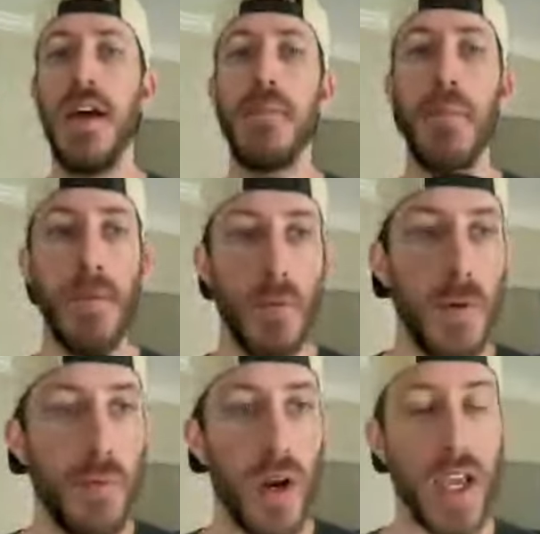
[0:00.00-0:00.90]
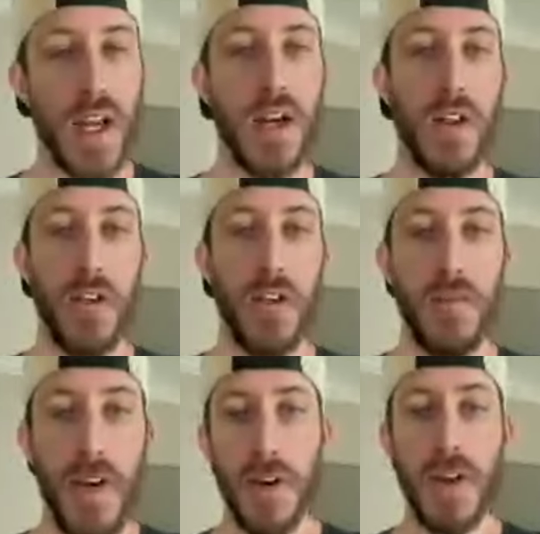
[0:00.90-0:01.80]
Maybe we bring in another
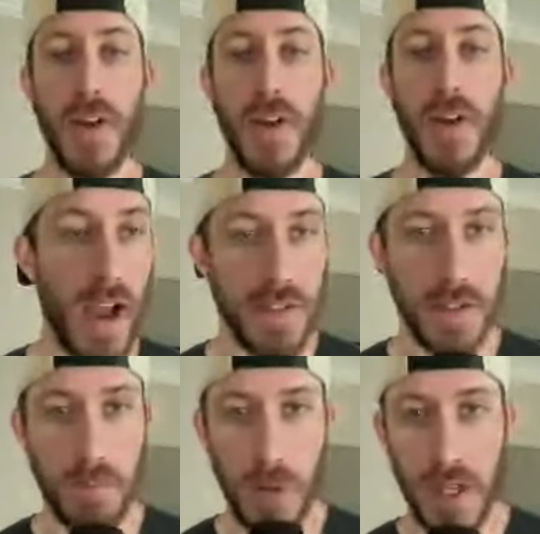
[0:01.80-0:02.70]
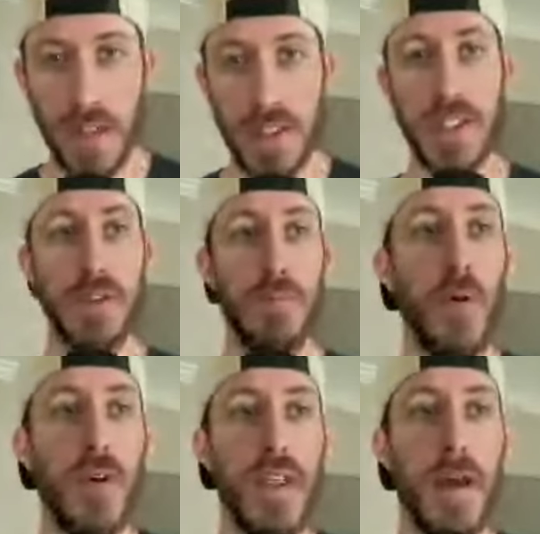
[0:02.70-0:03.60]
veteran or draft somebody else to
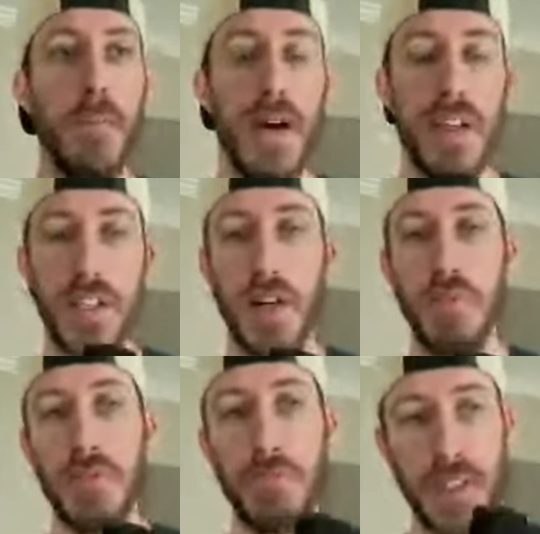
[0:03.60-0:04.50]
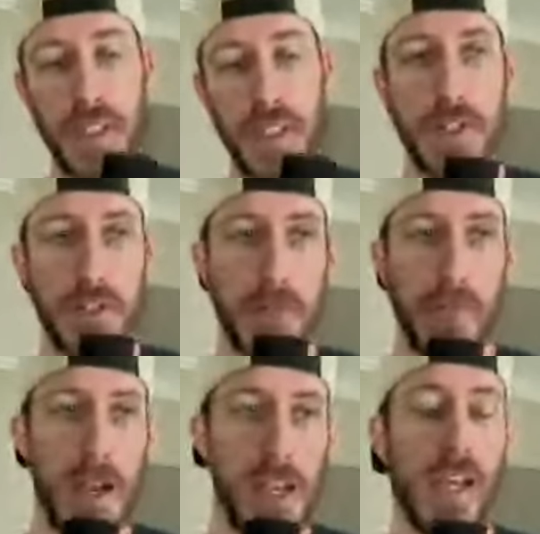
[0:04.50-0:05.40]
support them. But in terms of positional
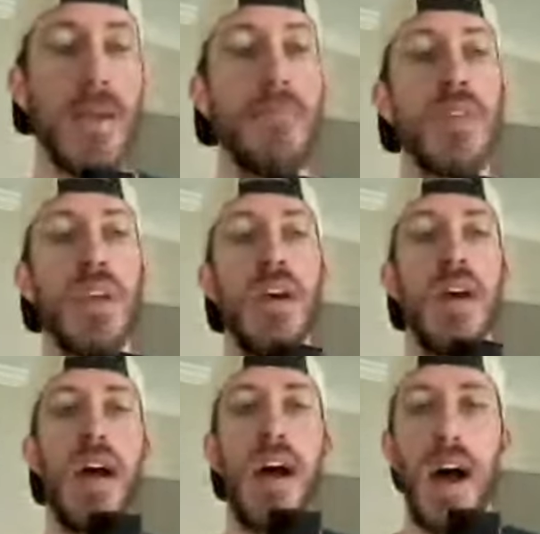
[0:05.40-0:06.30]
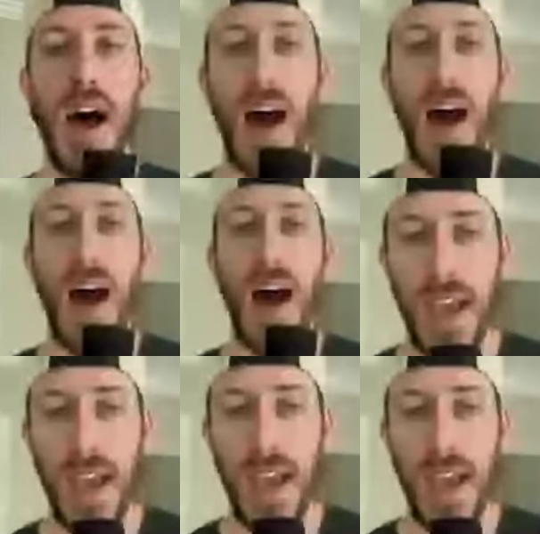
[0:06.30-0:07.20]
spending,
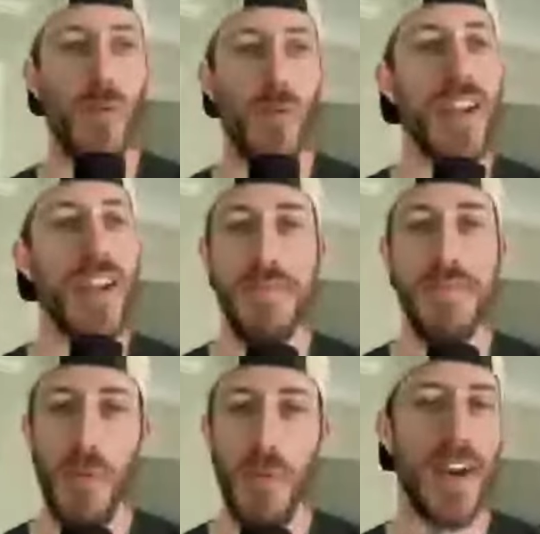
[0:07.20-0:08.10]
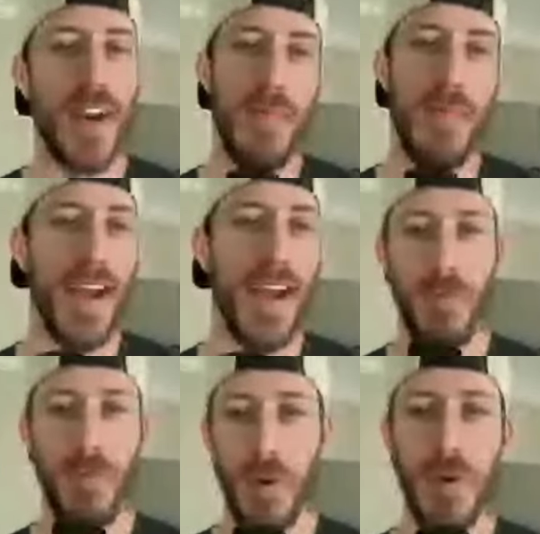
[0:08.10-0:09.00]
I want to keep the running back
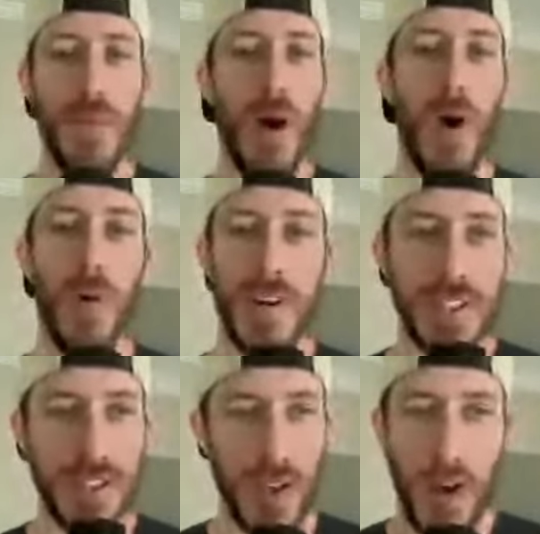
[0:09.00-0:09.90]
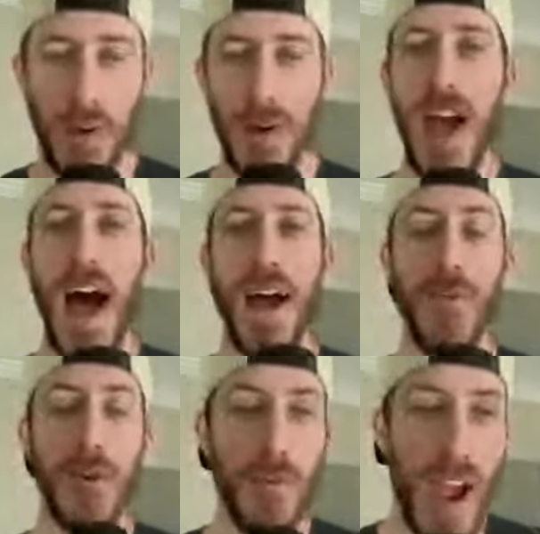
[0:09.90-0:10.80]
room always low. I
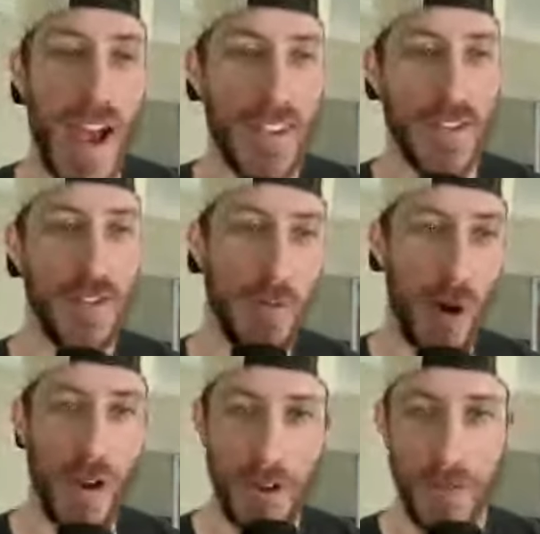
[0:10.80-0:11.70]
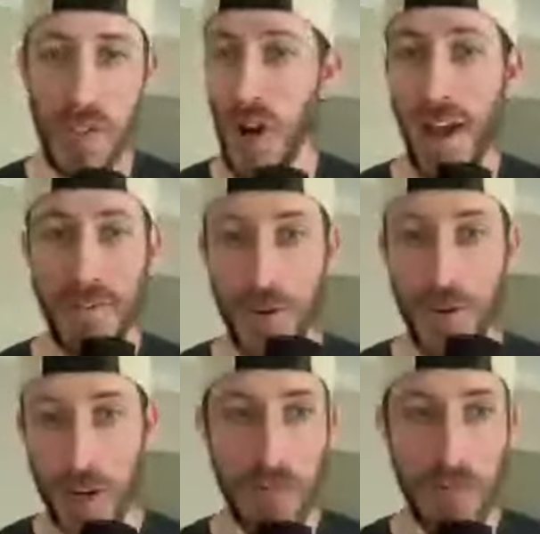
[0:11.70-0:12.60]
would rather the Broncos draft a
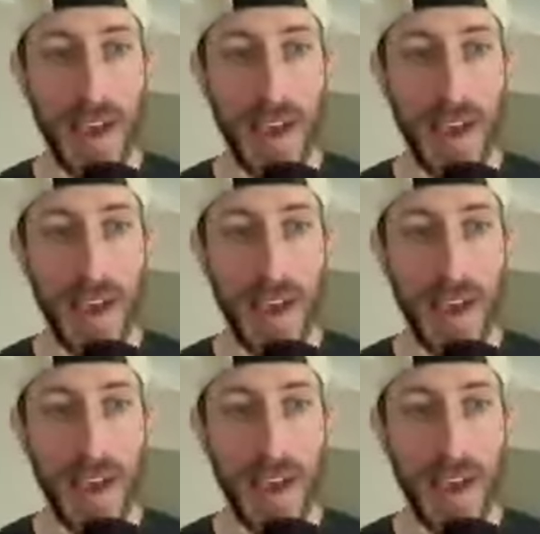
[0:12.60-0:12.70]
running back